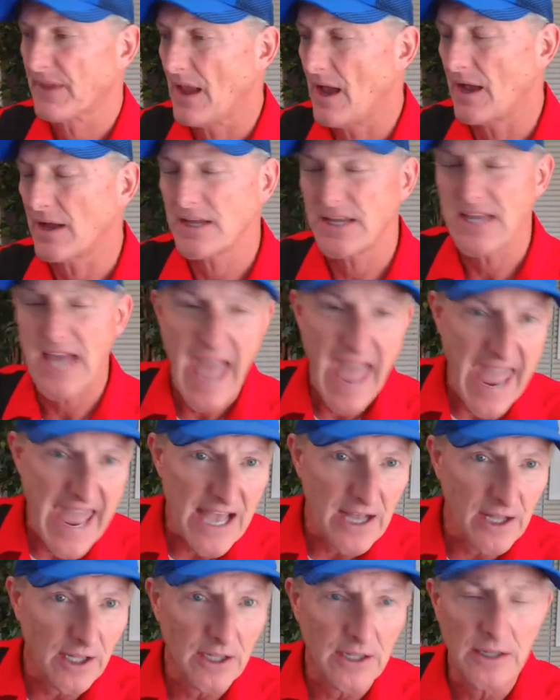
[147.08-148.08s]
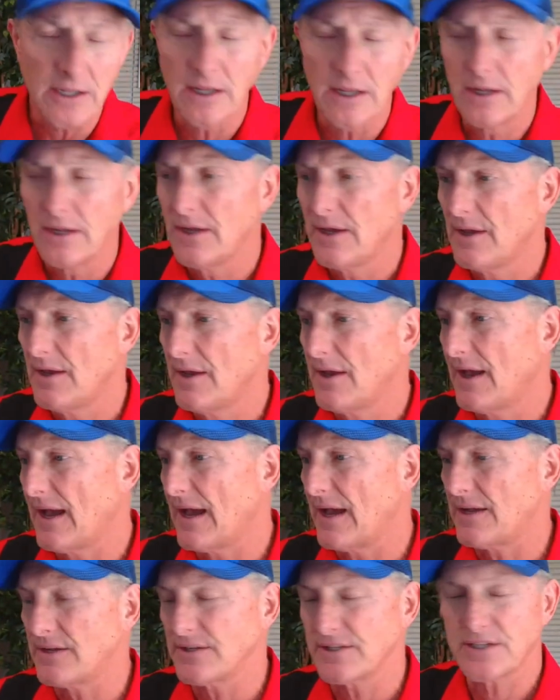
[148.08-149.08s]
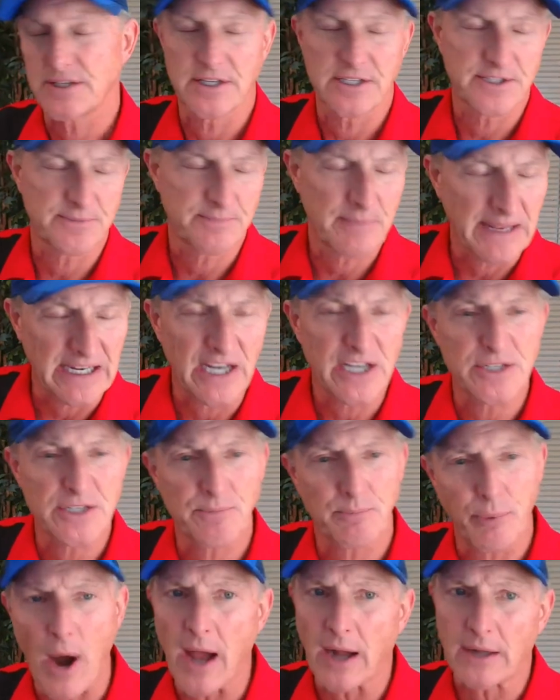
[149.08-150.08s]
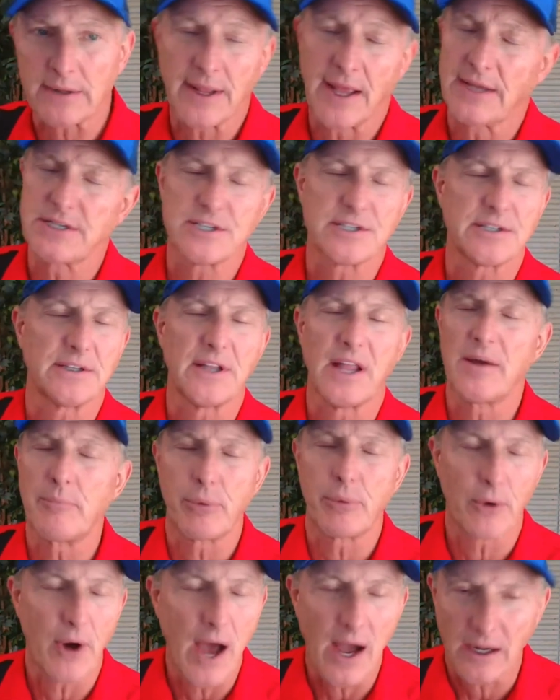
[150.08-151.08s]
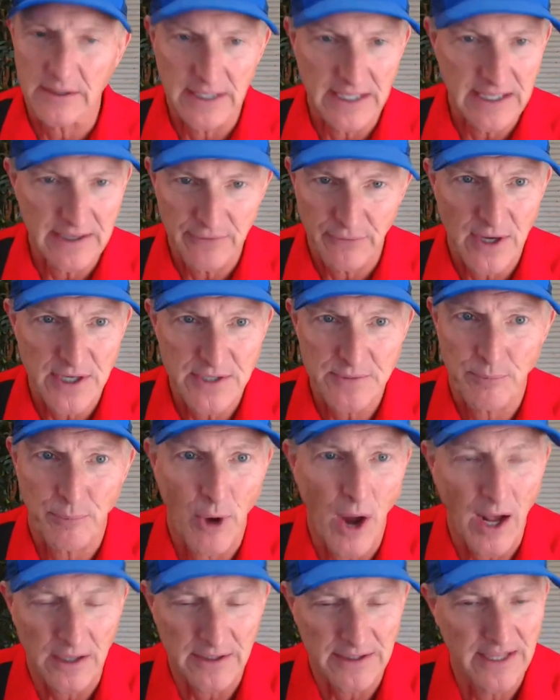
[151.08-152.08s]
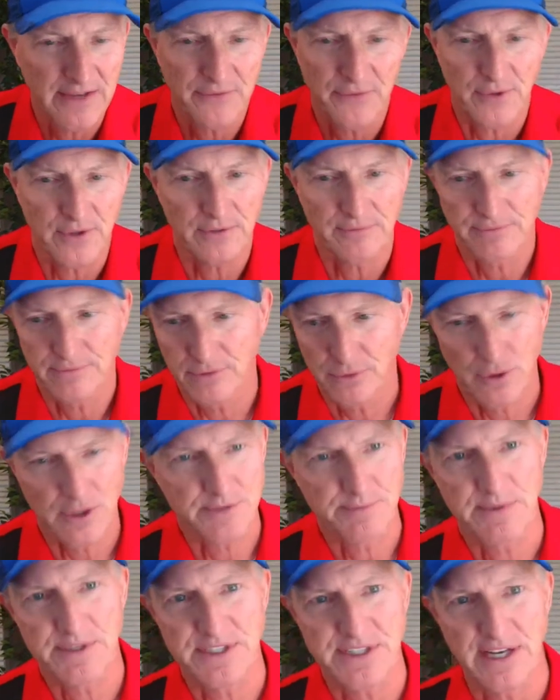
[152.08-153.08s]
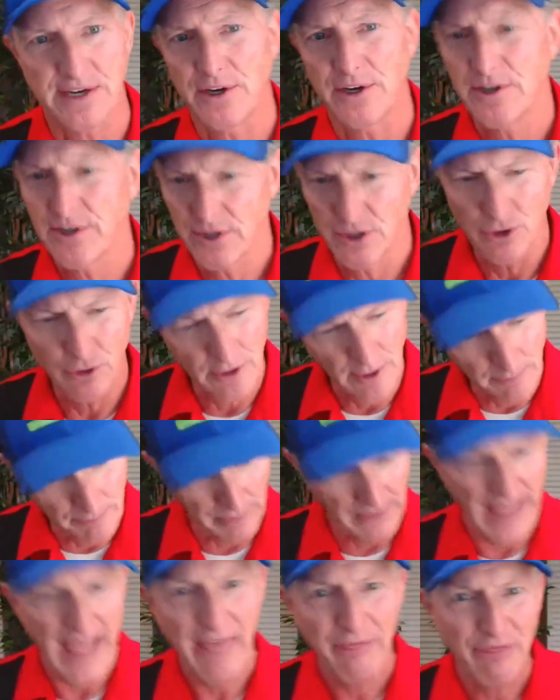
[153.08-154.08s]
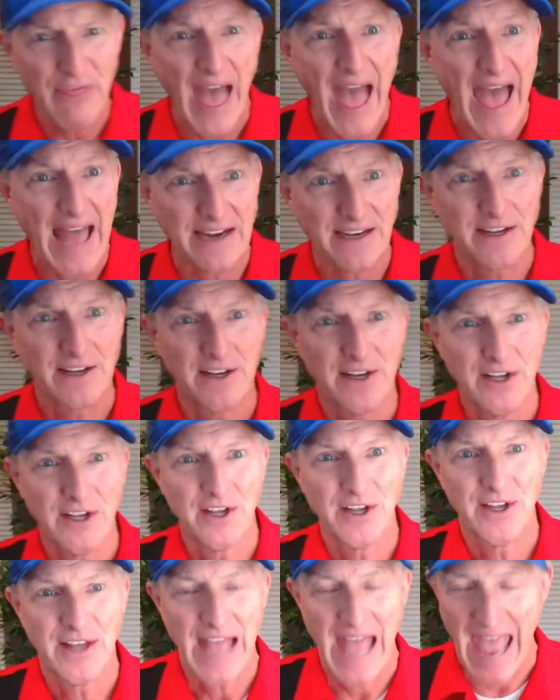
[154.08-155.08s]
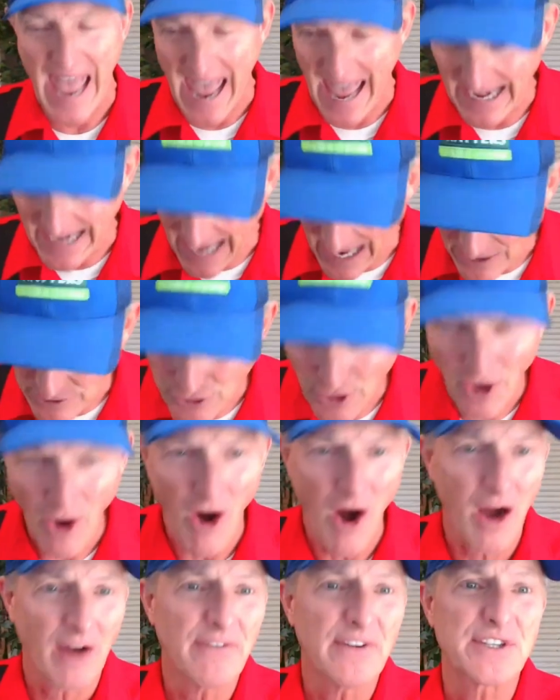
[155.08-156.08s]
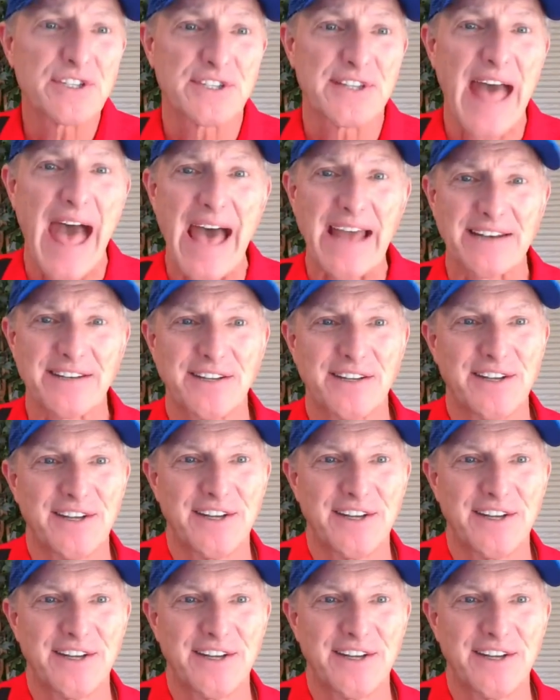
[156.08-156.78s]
uh, kale uh, spinach broccoli i just love broccoli fresh broccoli for christmas dinner you can plant that and actually harvest that